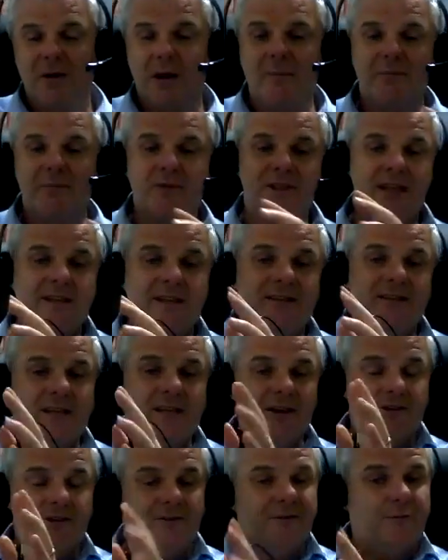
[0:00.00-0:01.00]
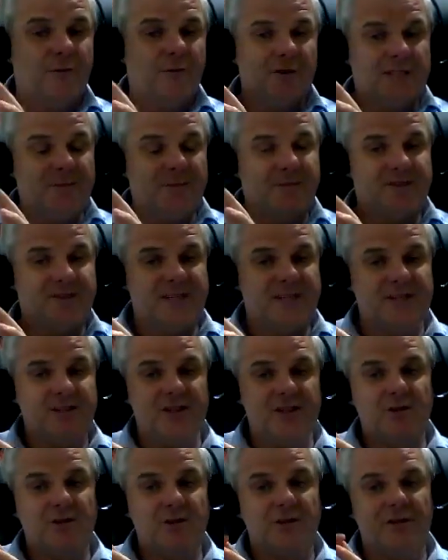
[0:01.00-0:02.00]
but then the other 40%
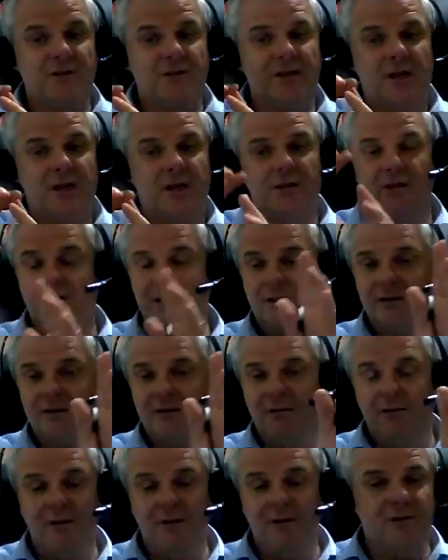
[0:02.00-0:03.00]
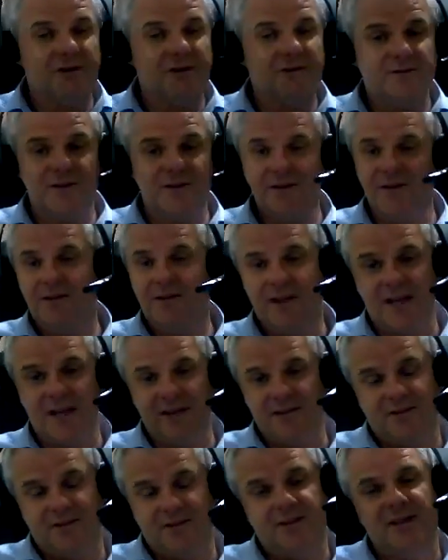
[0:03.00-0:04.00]
you could look at lots of other
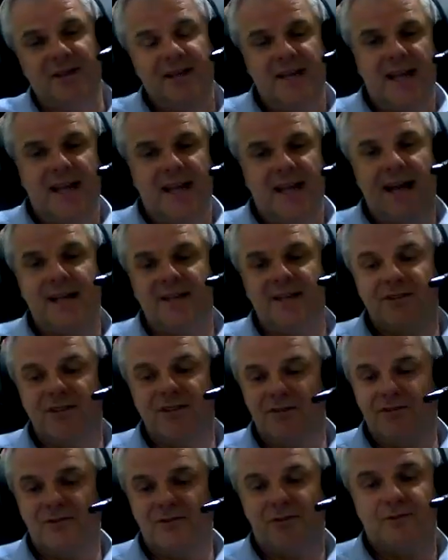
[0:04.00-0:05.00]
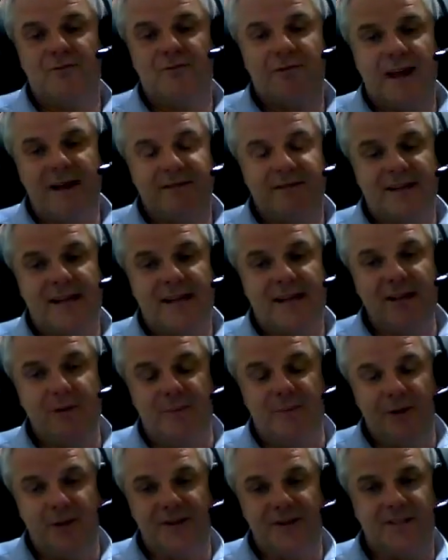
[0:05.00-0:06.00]
things and to sort of round out your
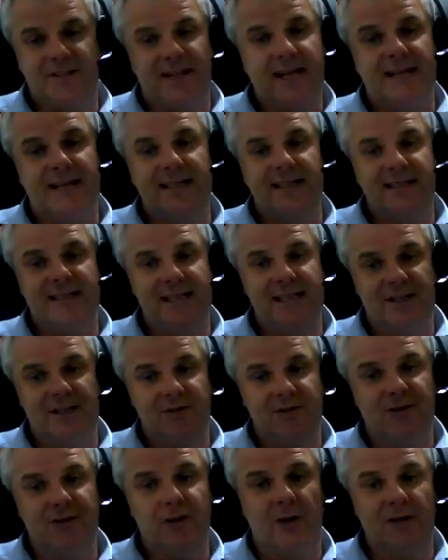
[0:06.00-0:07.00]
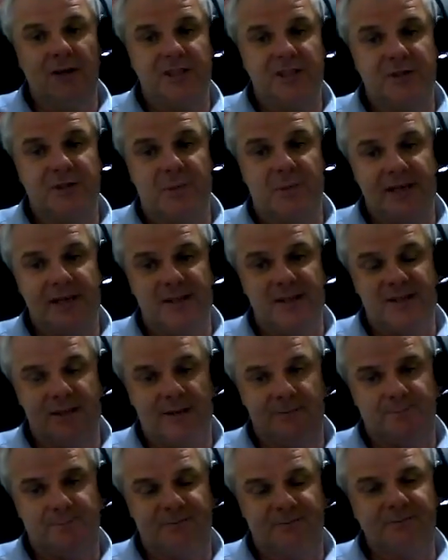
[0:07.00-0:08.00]
personality and your knowledge base.
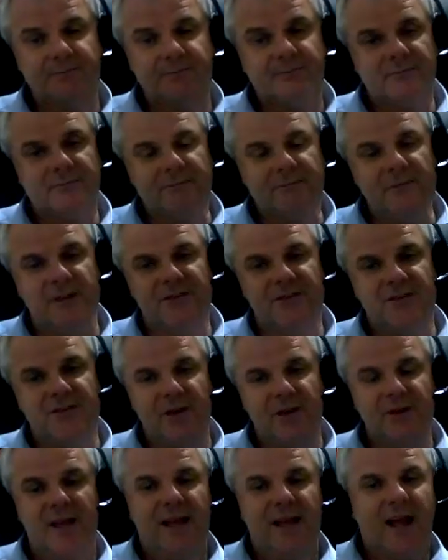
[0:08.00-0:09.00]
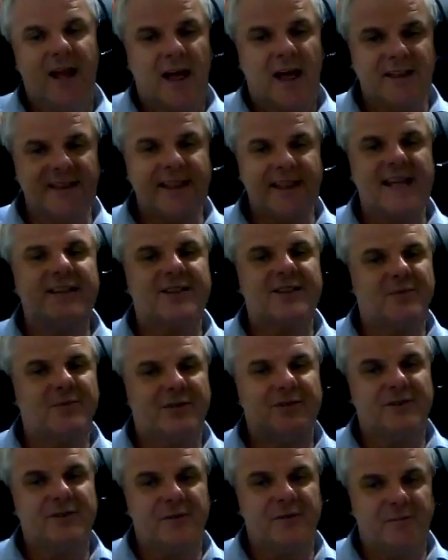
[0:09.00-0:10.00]
So I think that's one
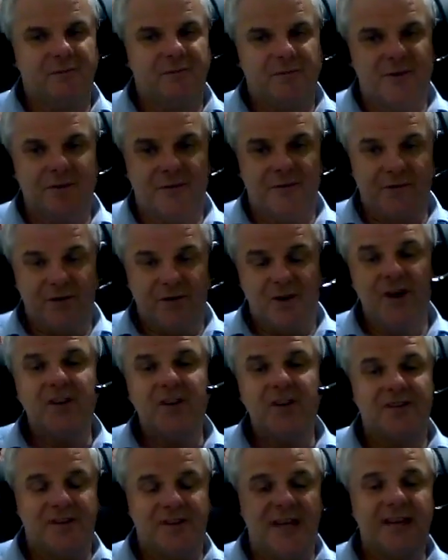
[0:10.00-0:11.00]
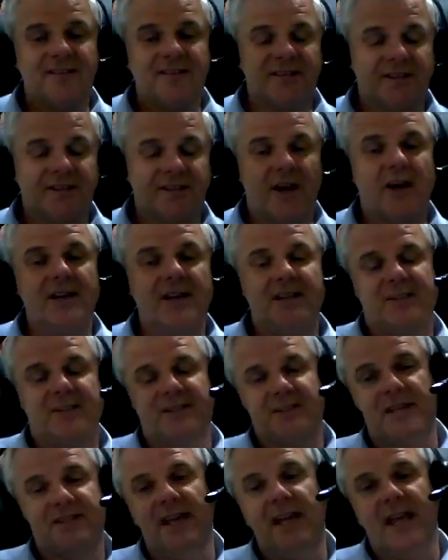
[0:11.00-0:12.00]
of the first things that I
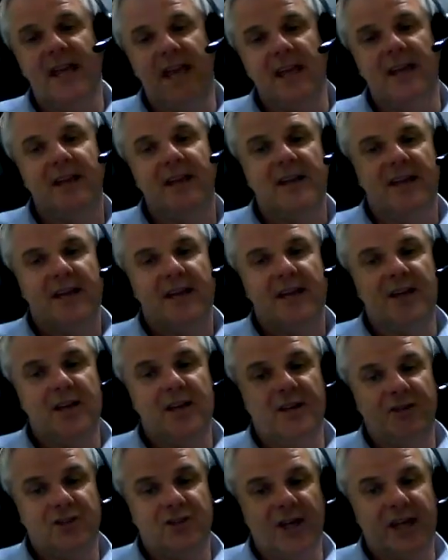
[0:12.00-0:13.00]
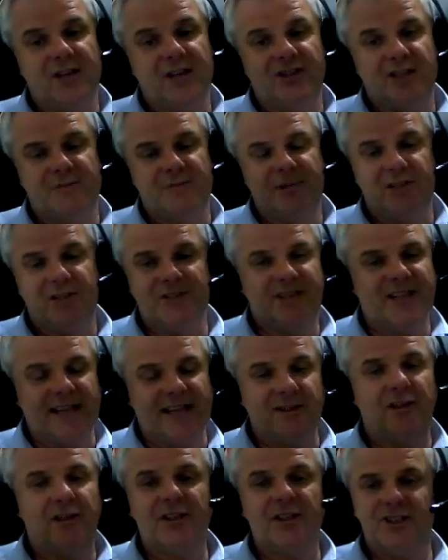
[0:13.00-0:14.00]
see changing, because
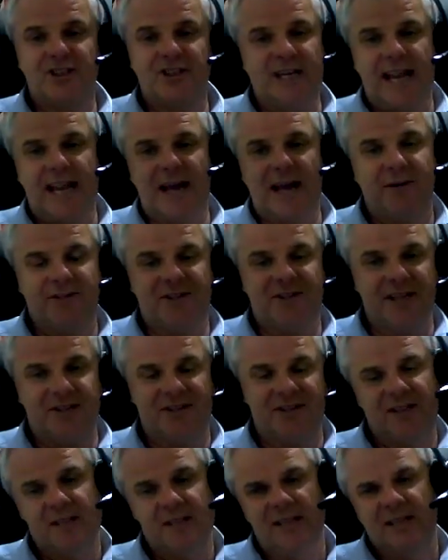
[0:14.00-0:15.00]
technology allows it,